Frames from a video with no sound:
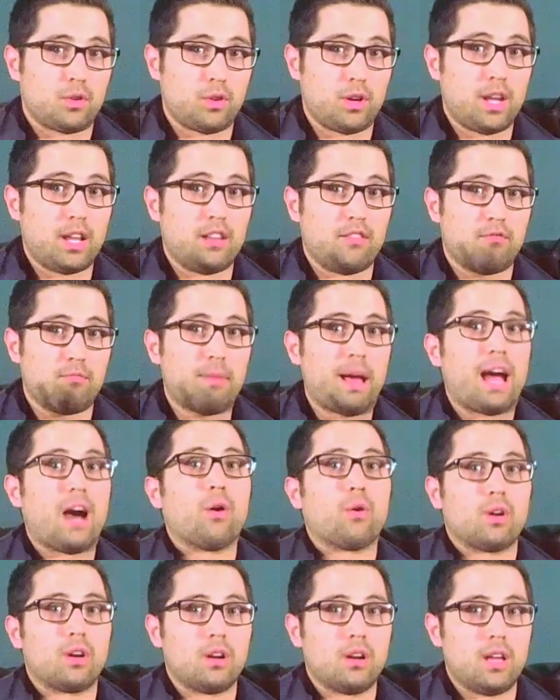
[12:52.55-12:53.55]
creative
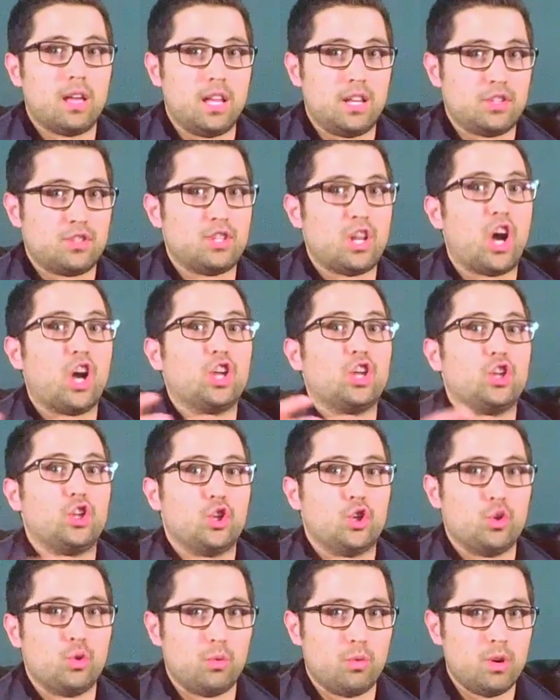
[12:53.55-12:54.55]
power. It is not
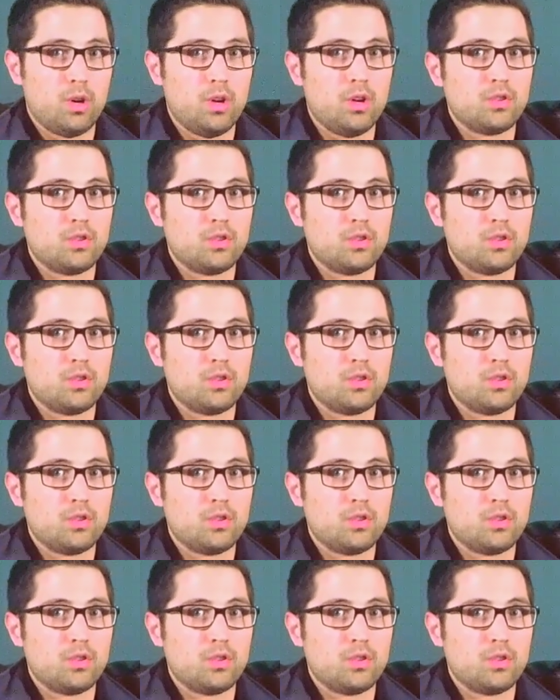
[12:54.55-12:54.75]
you.